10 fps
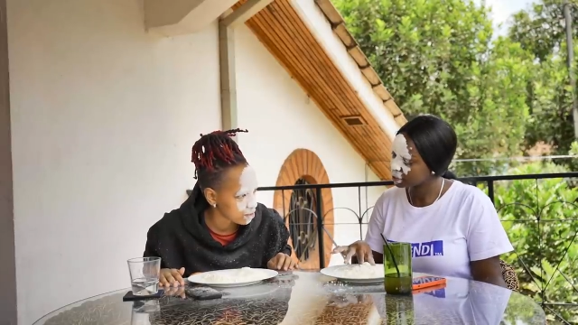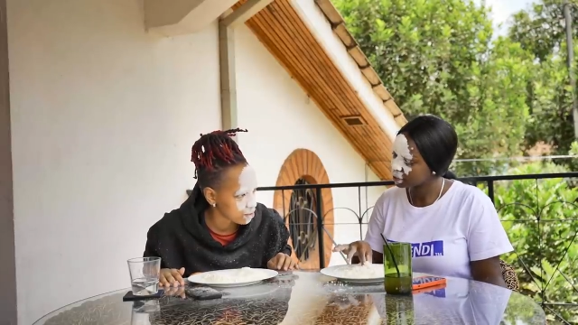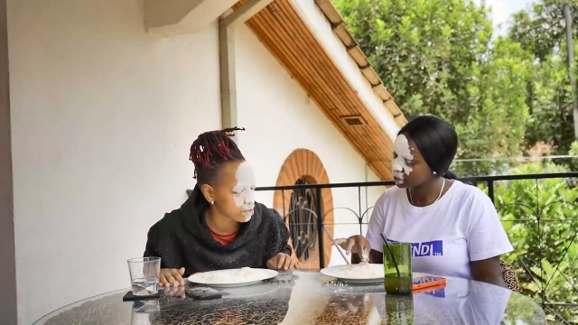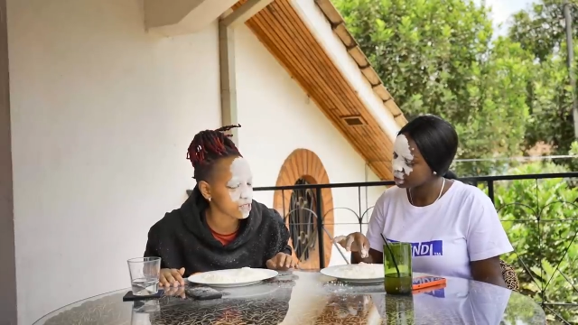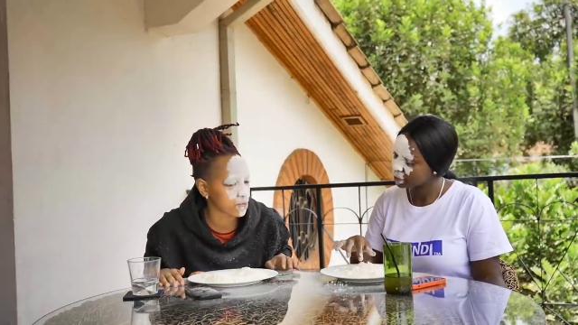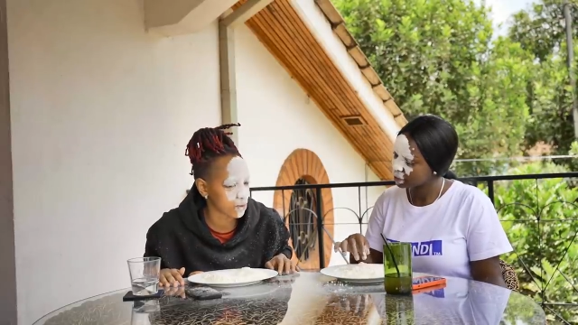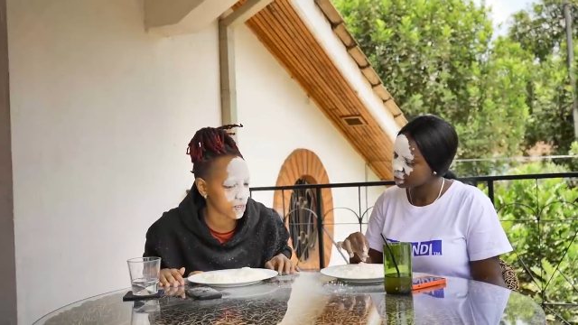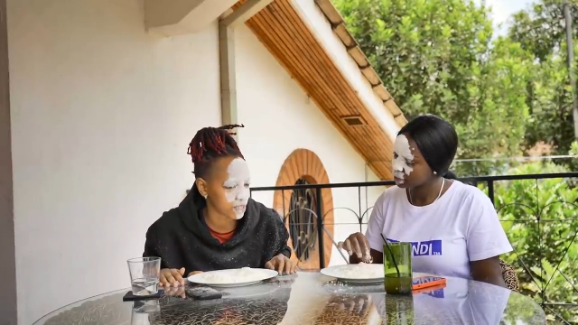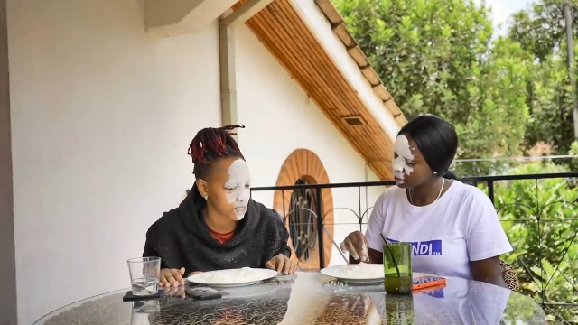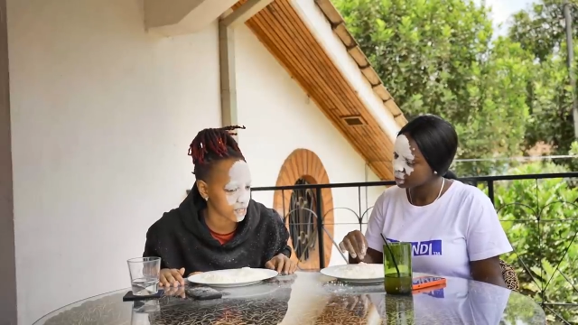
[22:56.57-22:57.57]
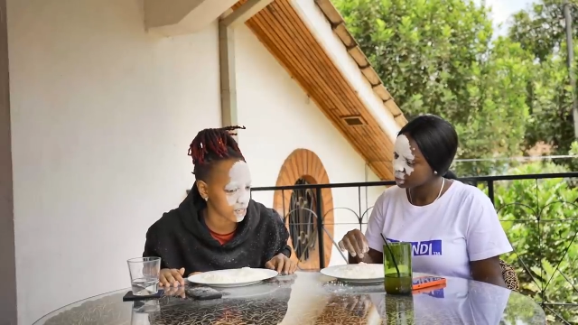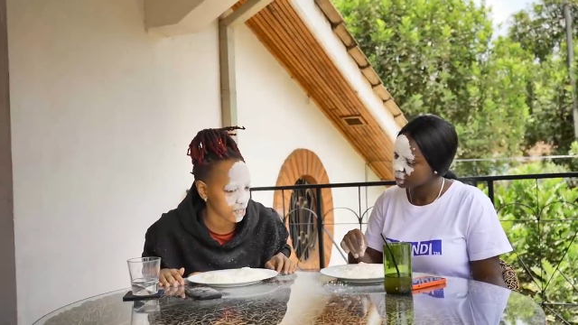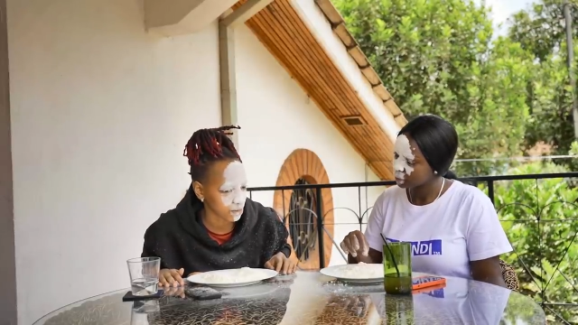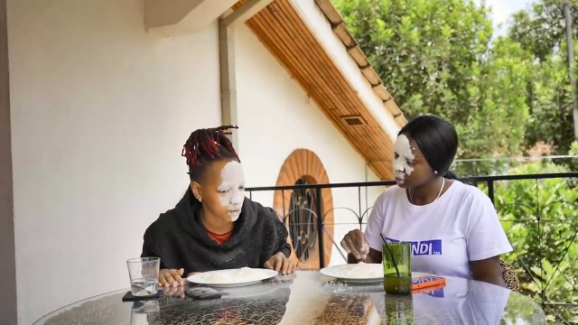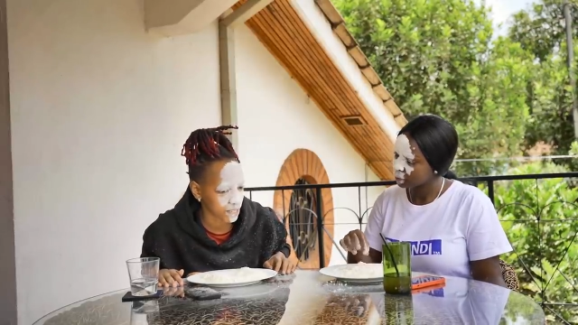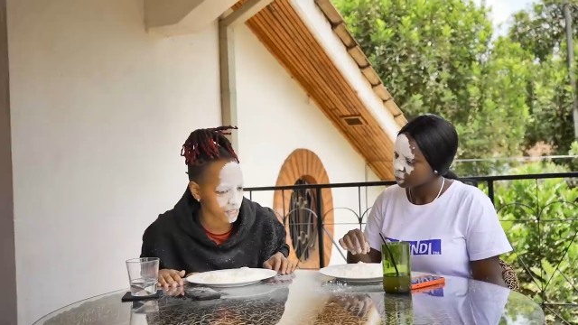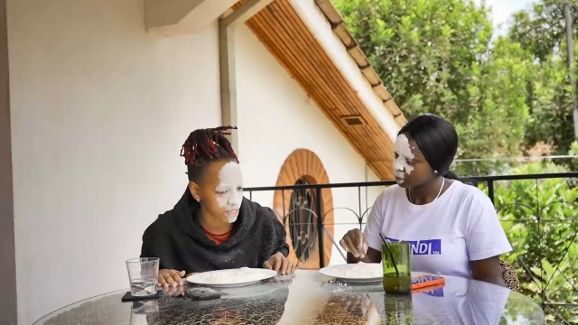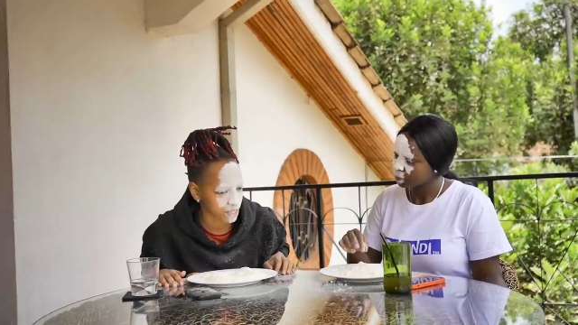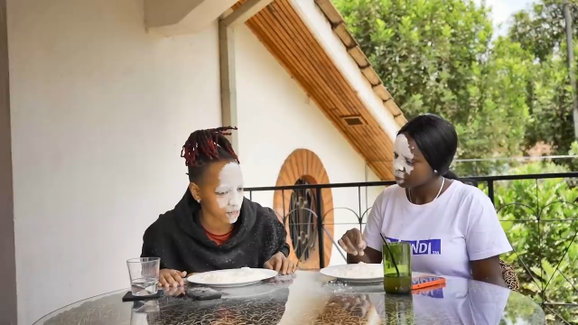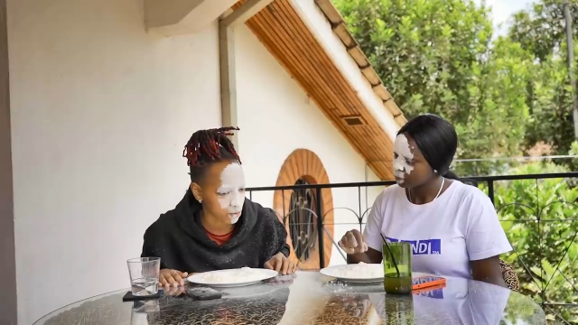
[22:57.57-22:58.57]
Speaker 1: what is the one thing unaweza
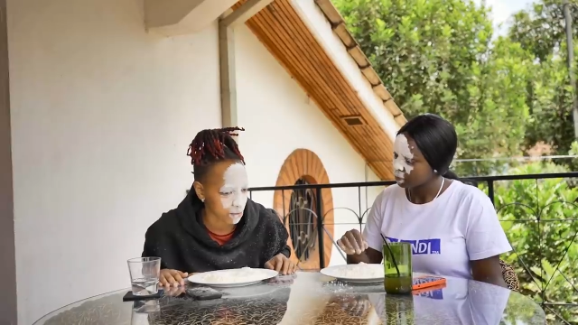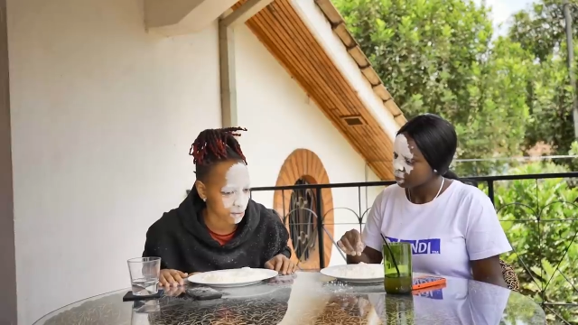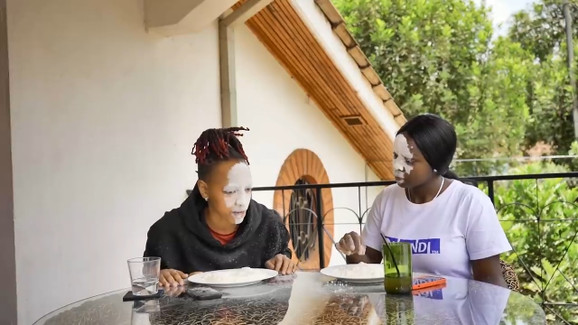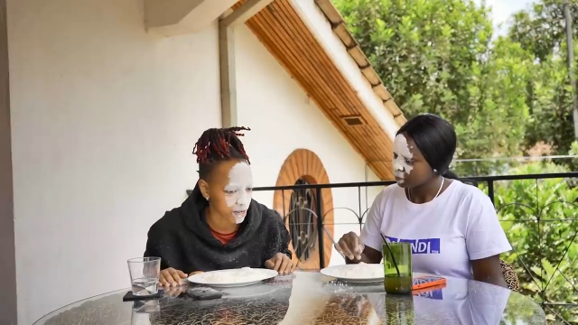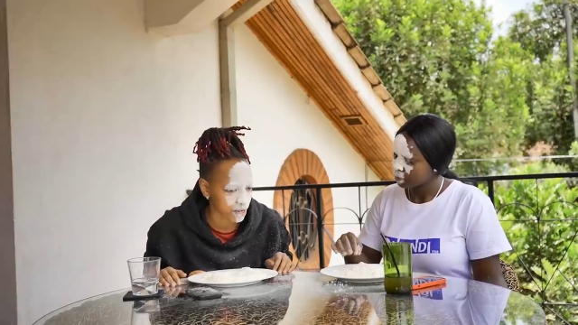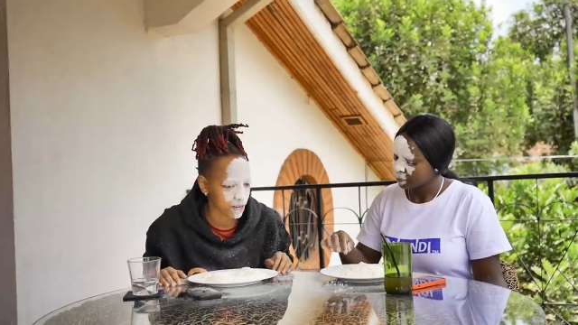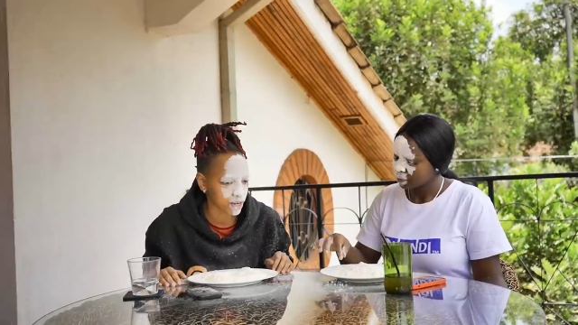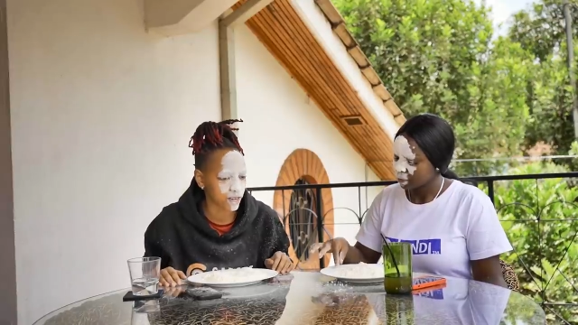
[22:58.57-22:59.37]
taka kuambia